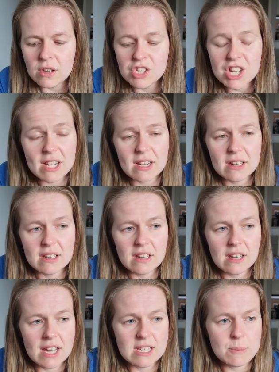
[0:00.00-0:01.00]
Jack
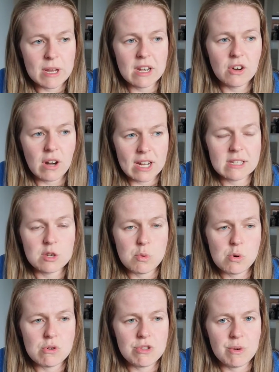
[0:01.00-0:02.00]
has been a great
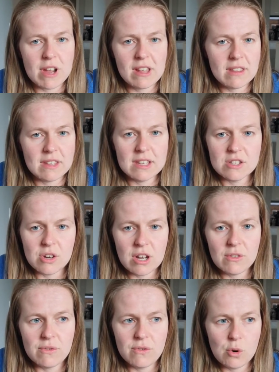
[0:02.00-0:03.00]
support throughout the entire
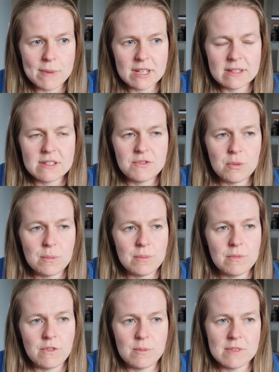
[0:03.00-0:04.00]
4 months from
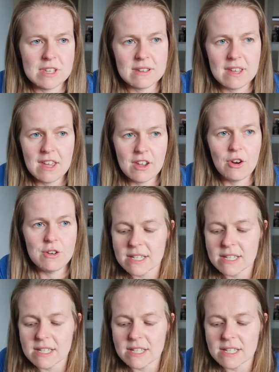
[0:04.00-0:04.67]
the get-go.